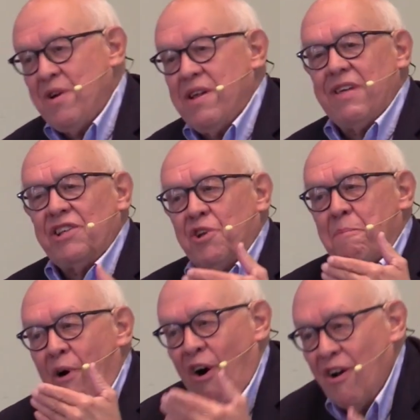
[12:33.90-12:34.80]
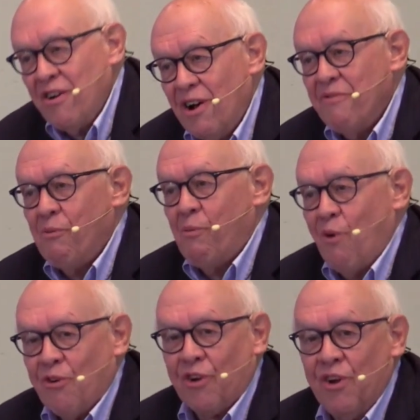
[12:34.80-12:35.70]
That's a part of the
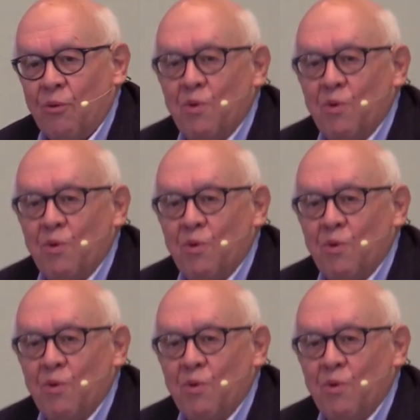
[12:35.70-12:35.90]
work.